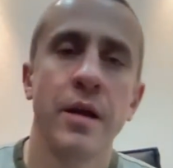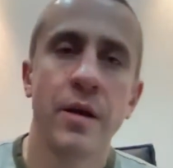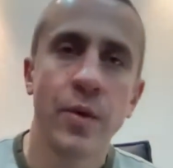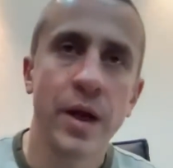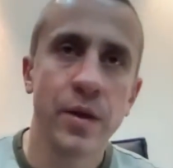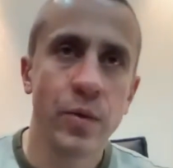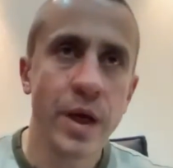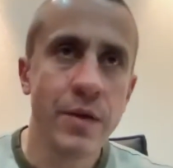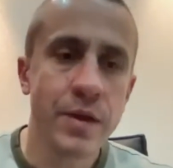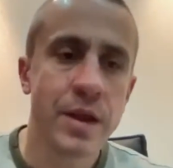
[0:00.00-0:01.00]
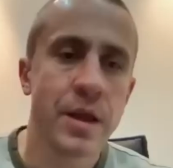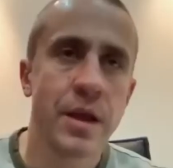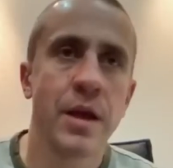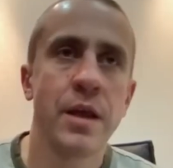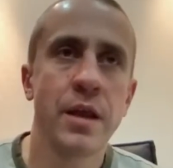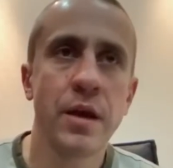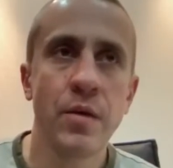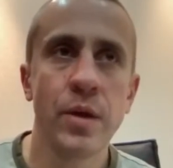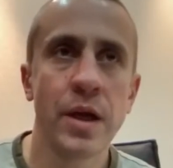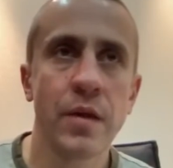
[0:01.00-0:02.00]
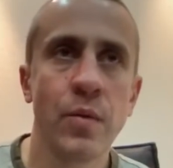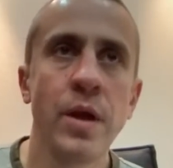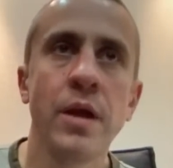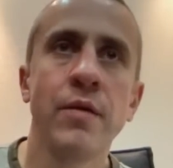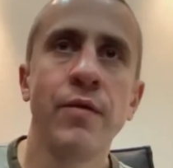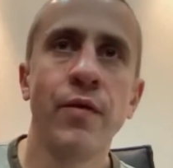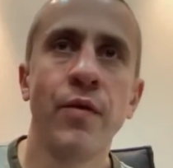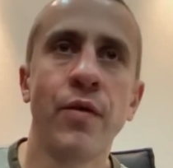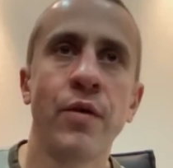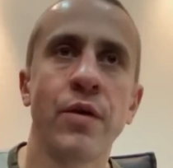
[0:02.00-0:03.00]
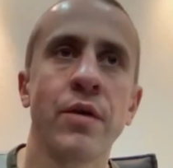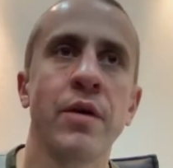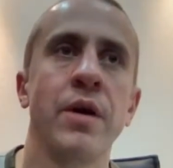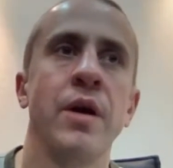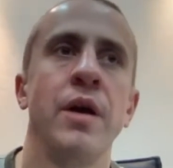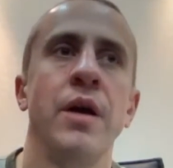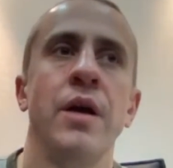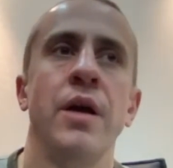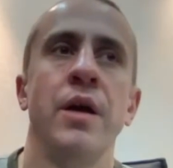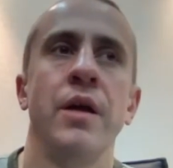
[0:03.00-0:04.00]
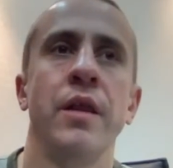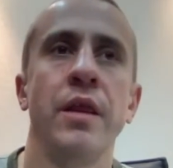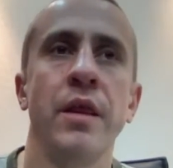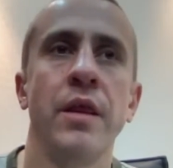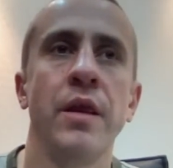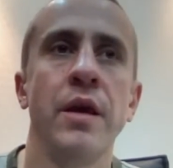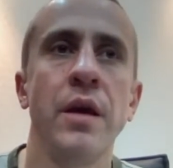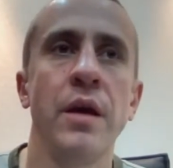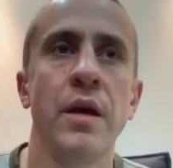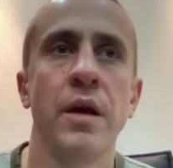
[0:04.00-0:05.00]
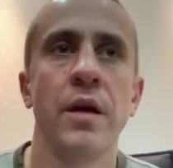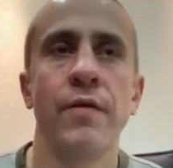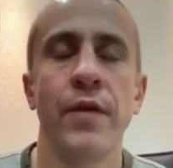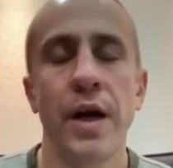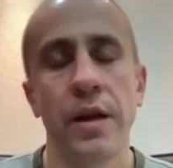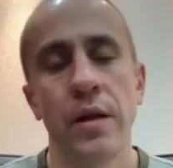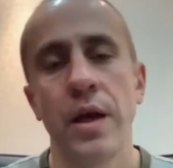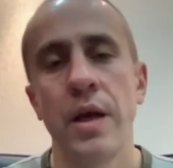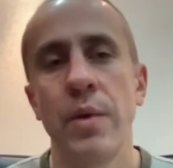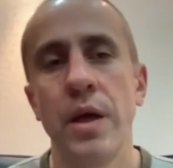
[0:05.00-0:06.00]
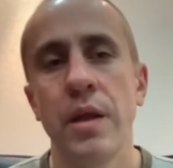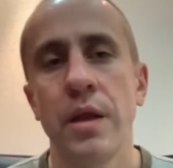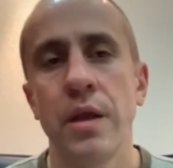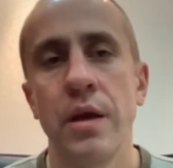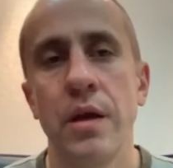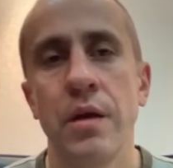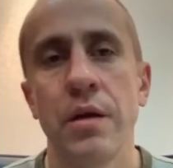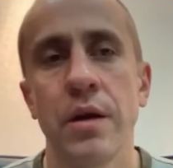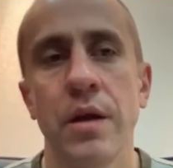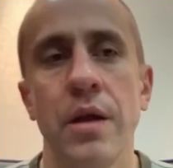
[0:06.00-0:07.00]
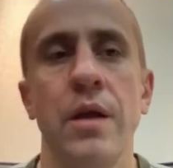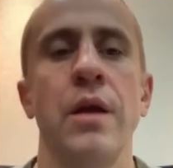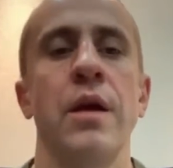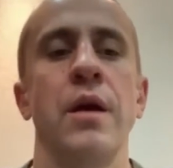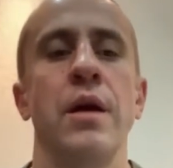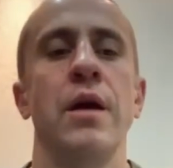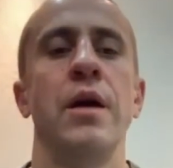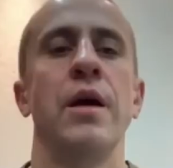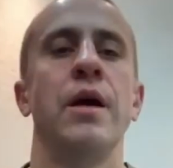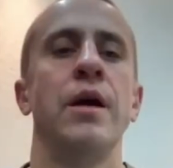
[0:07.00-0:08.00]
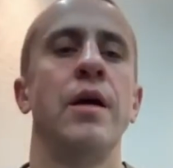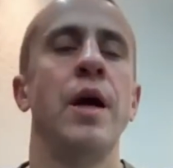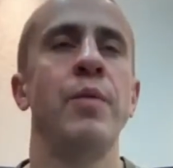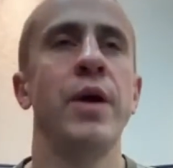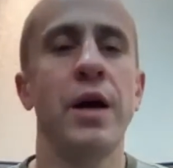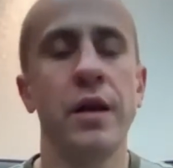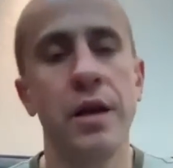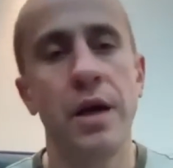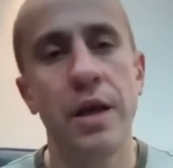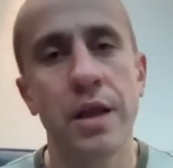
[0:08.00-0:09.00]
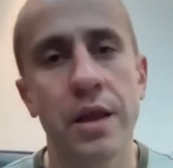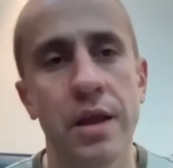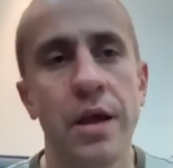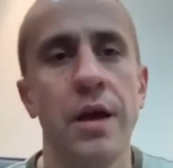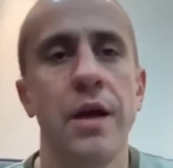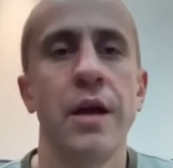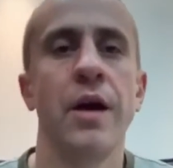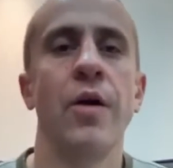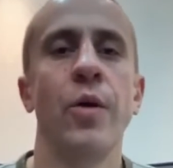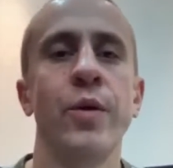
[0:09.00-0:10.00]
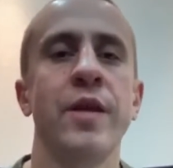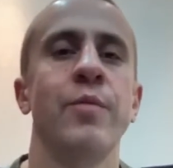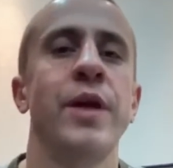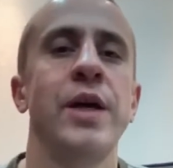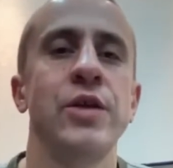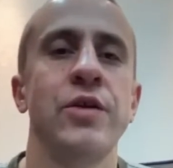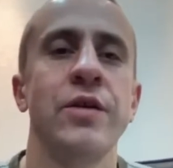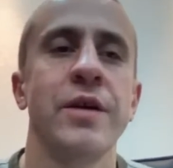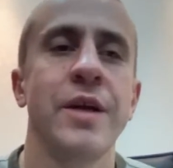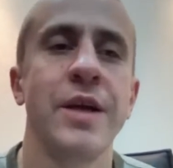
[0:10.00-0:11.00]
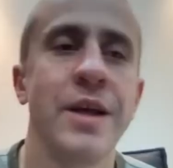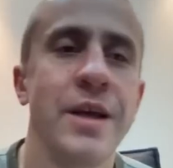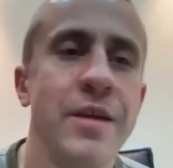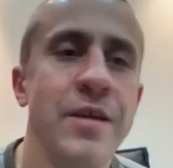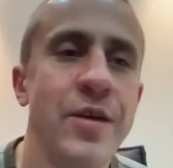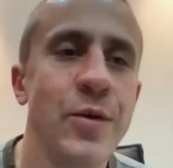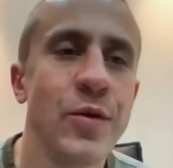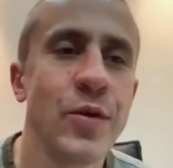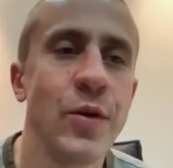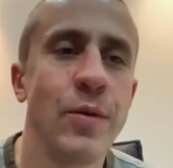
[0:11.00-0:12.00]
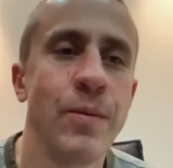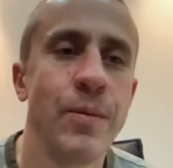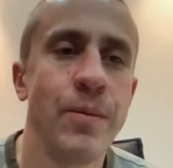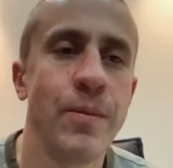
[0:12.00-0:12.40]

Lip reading: Ride on Waves. See you next week for the final AMA this year. Happy holidays. Always a pleasure. See you soon.